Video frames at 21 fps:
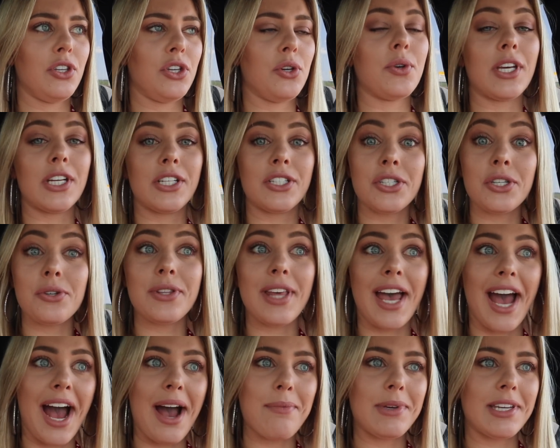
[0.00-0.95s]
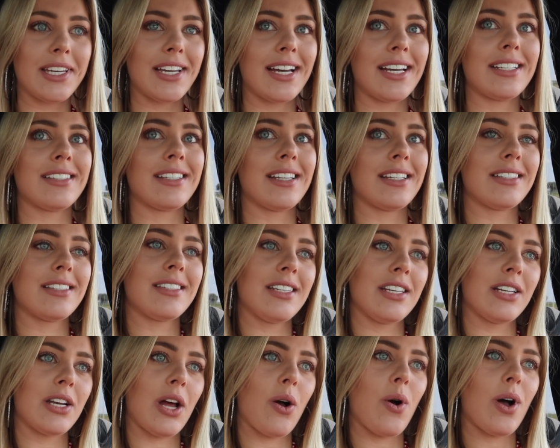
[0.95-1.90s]
you can do that, because it's,
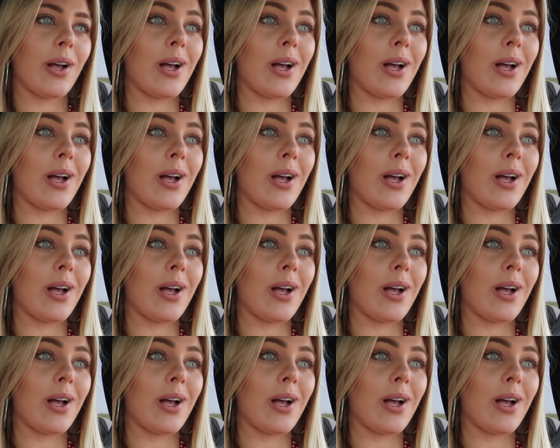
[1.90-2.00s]
you know,